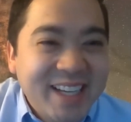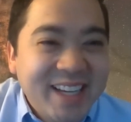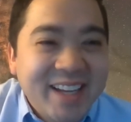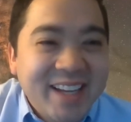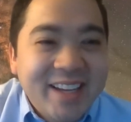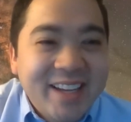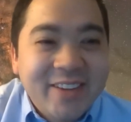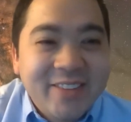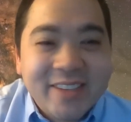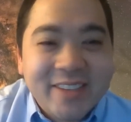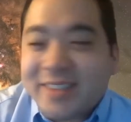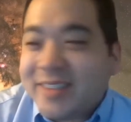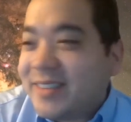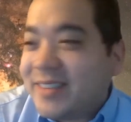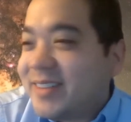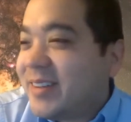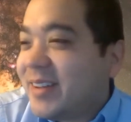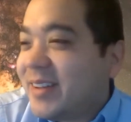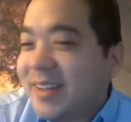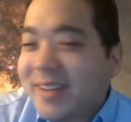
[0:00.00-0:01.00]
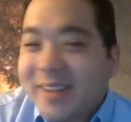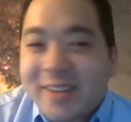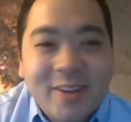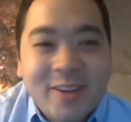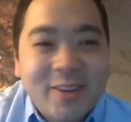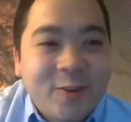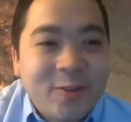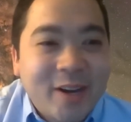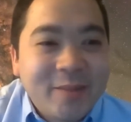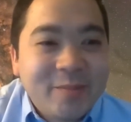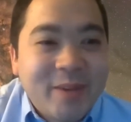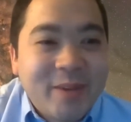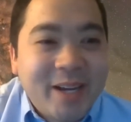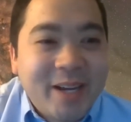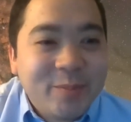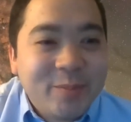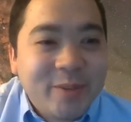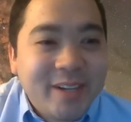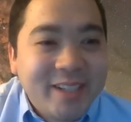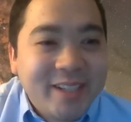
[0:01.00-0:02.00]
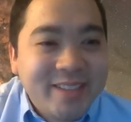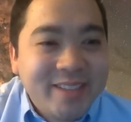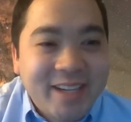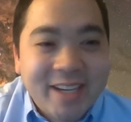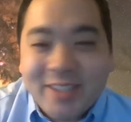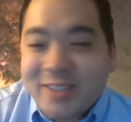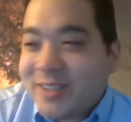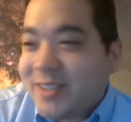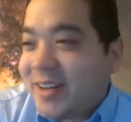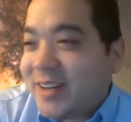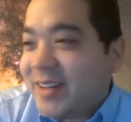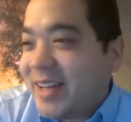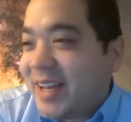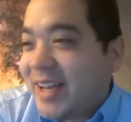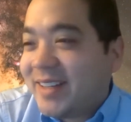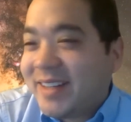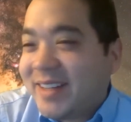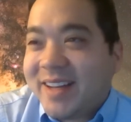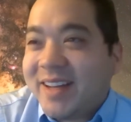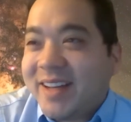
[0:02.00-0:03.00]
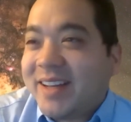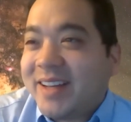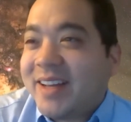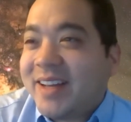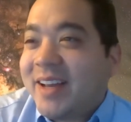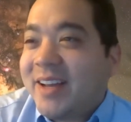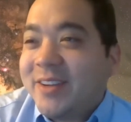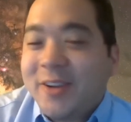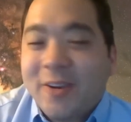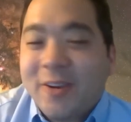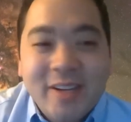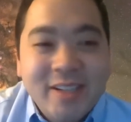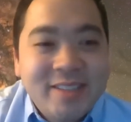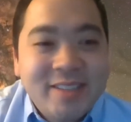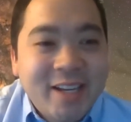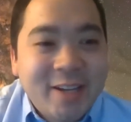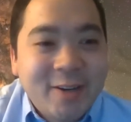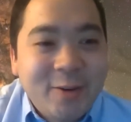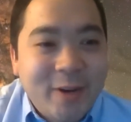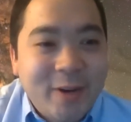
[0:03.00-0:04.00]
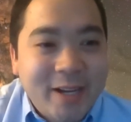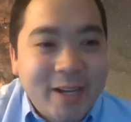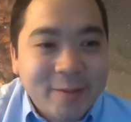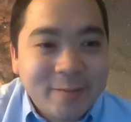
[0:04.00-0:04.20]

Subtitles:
You can correct my pronunciation on that. Yoni, take it away.